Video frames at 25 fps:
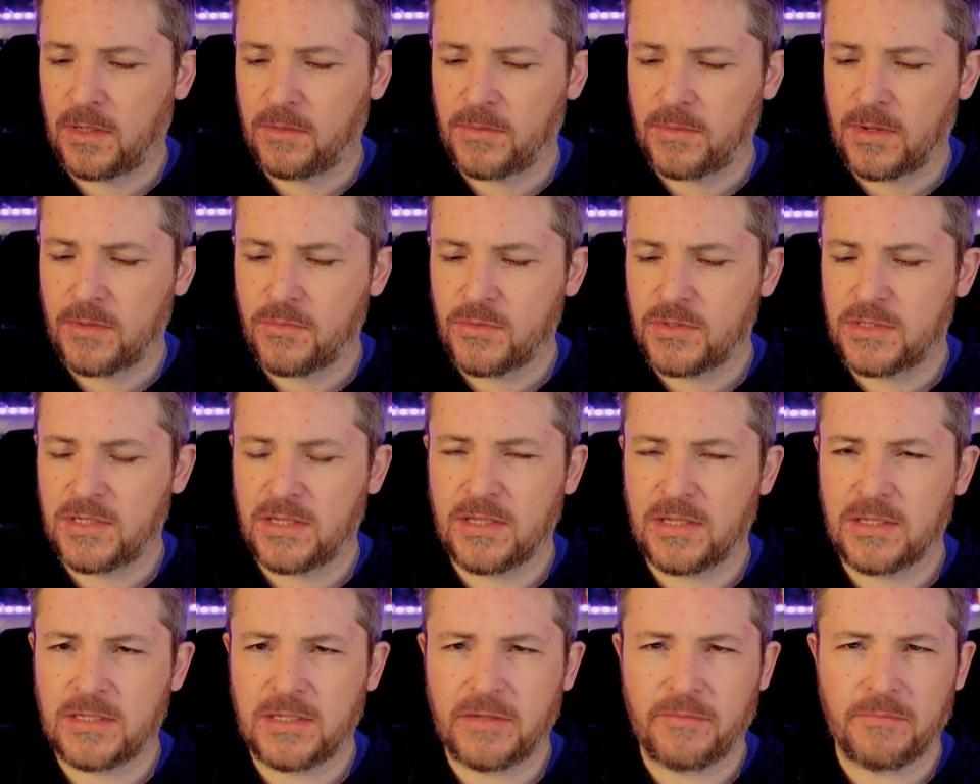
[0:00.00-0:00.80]
I
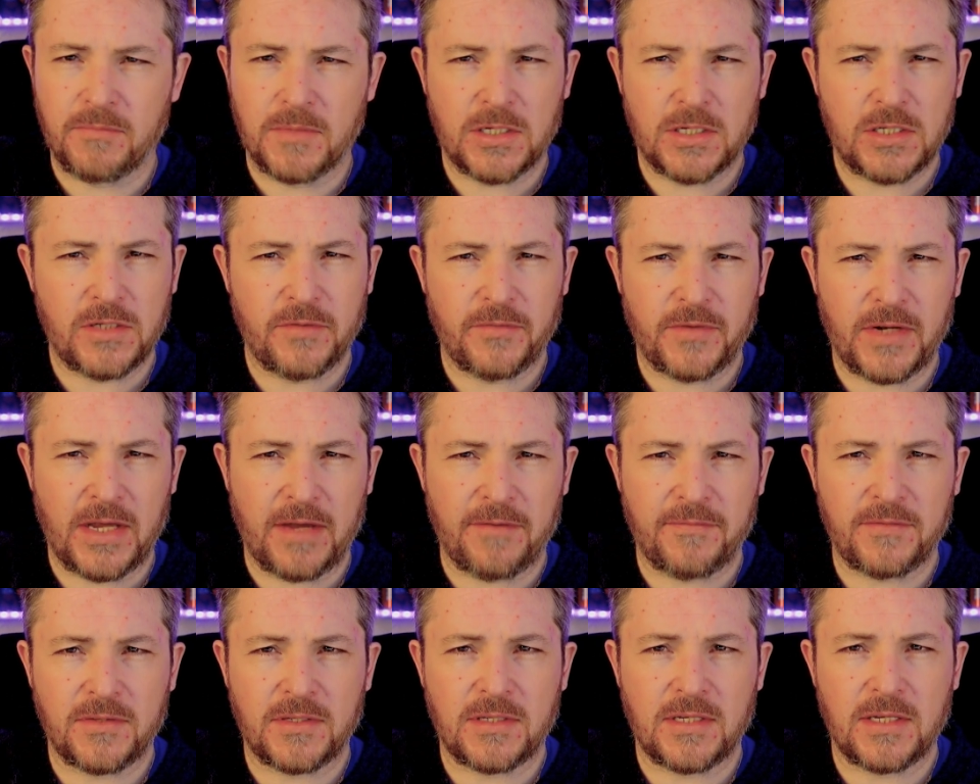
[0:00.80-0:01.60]
wouldn't say there's even much of
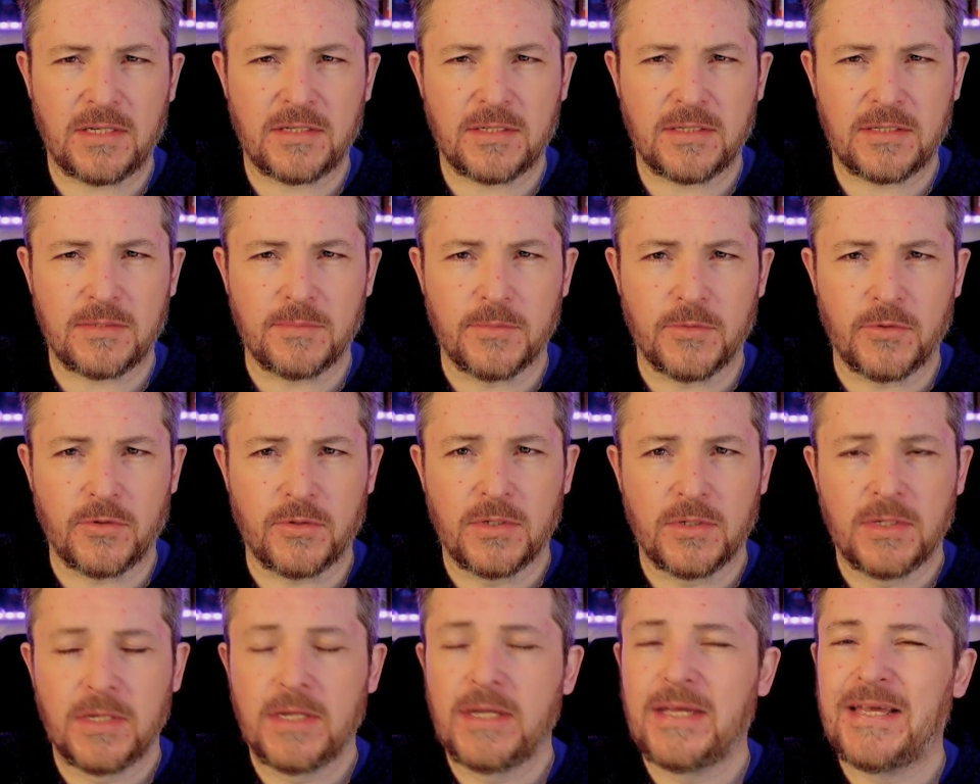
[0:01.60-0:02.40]
an aftertaste. It's
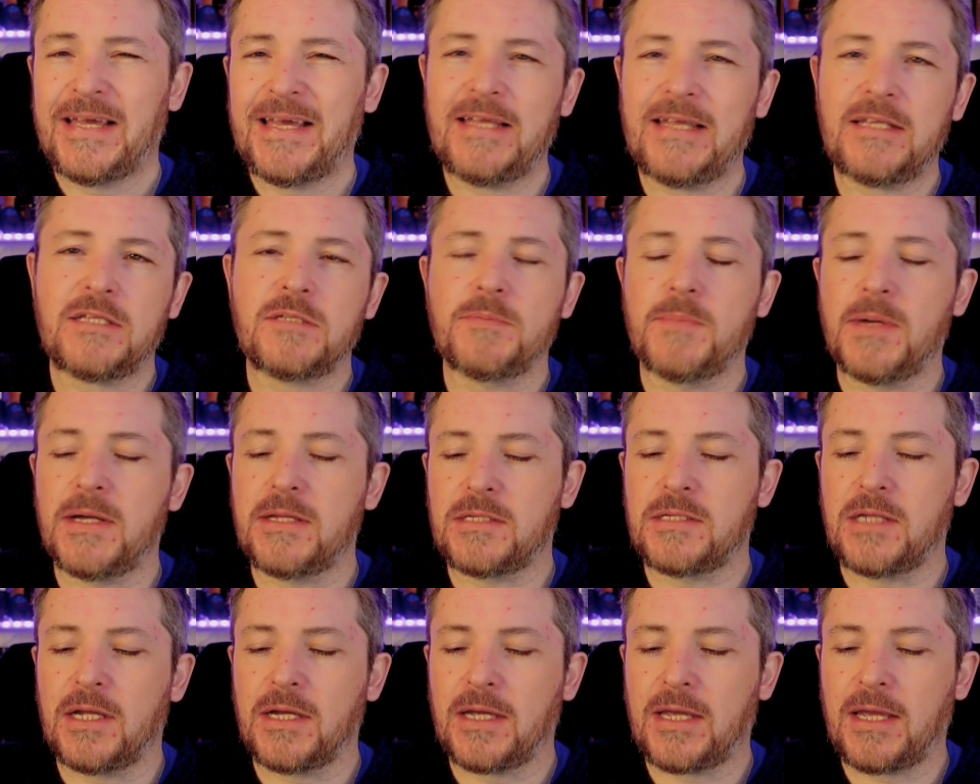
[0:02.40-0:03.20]
more, it
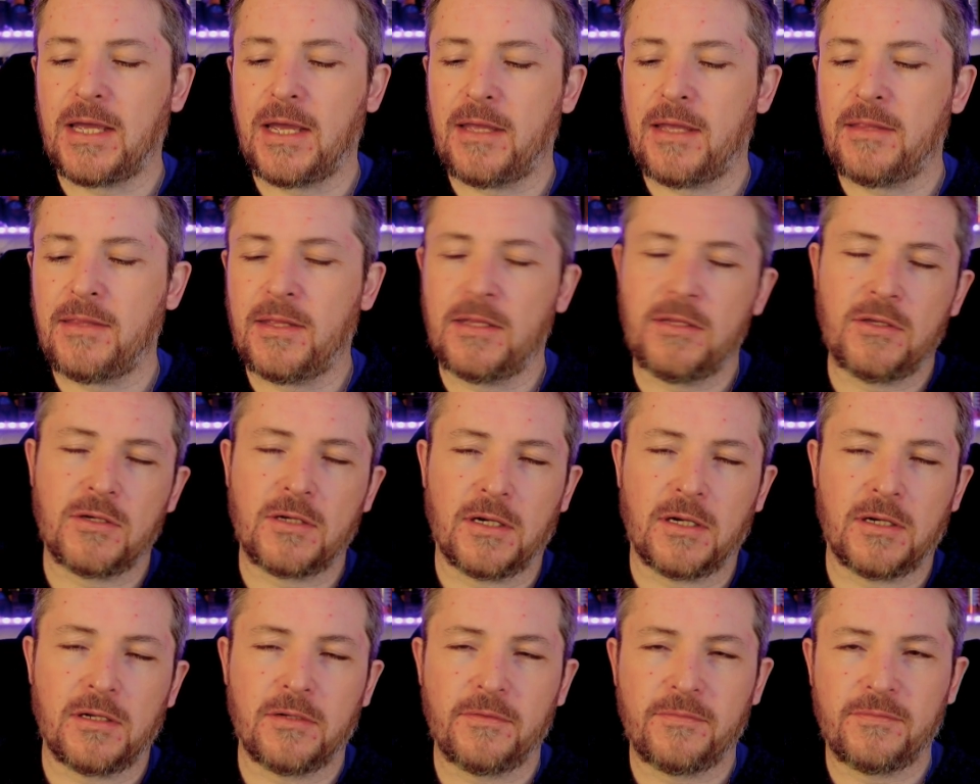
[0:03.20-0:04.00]
smells like it, and then
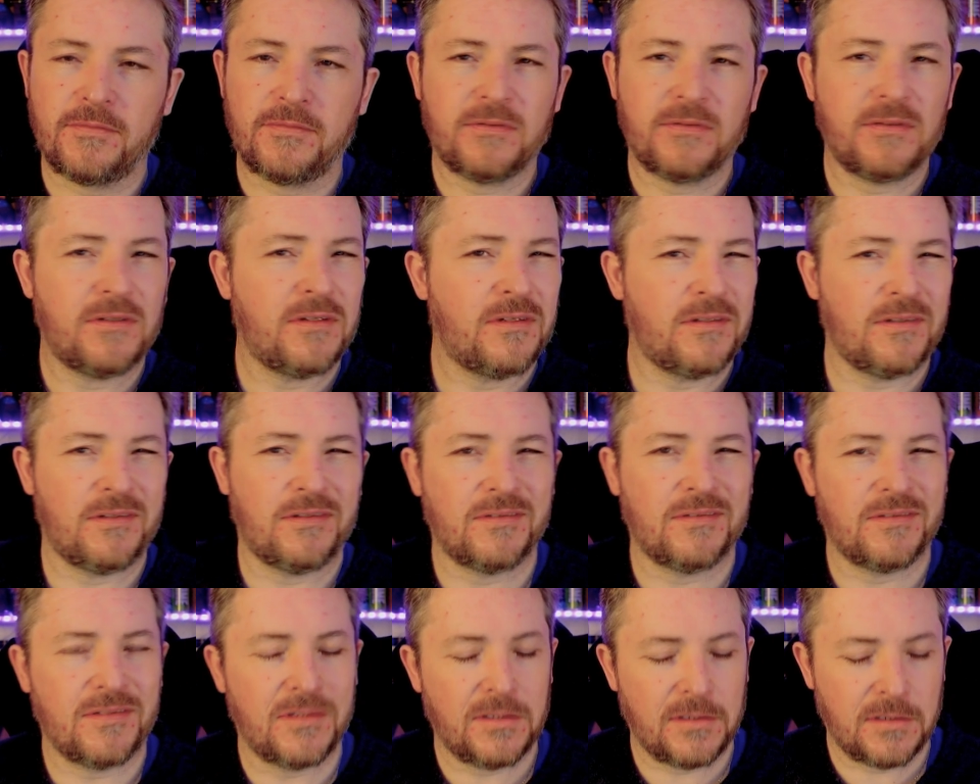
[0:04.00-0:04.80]
you kind of,
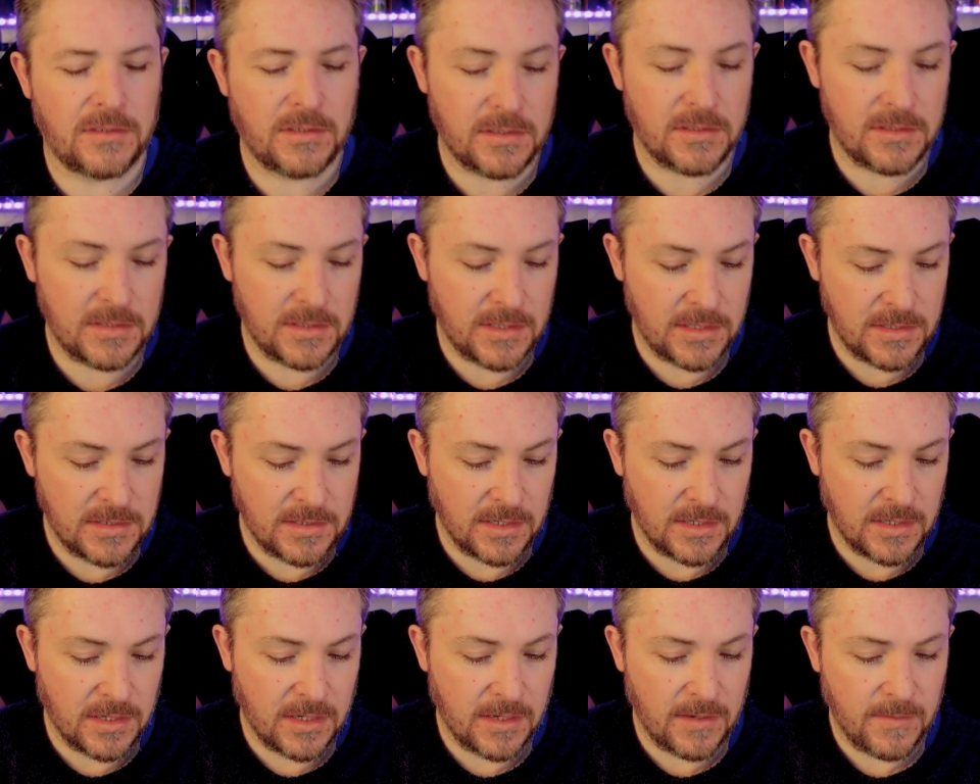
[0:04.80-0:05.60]
oh, it doesn't
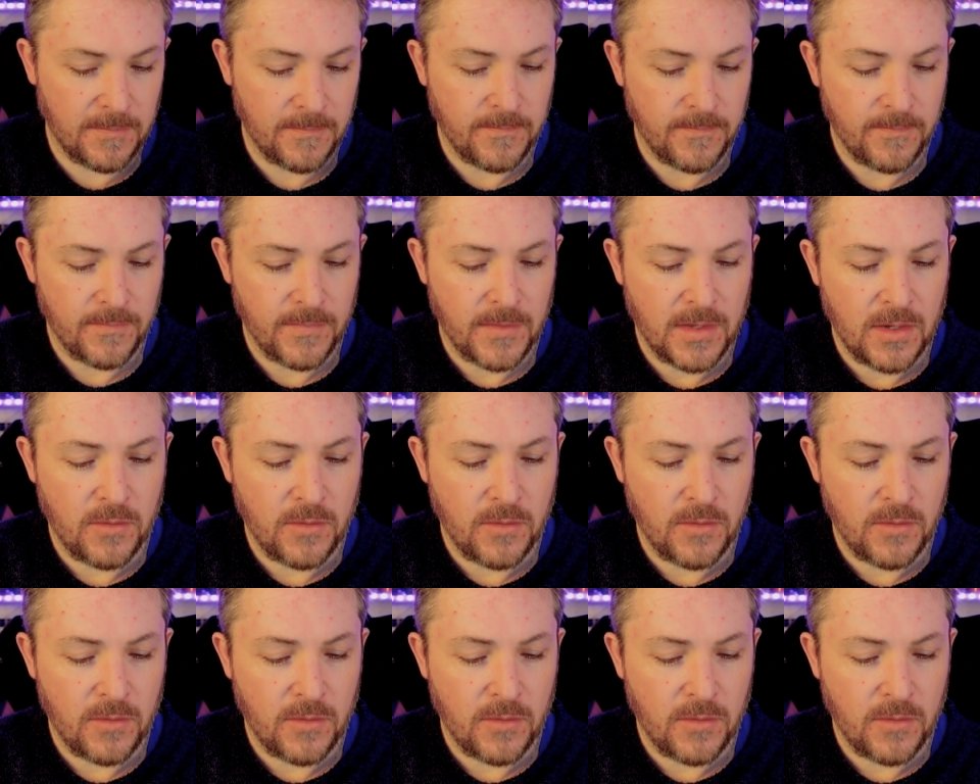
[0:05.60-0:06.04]
taste like it.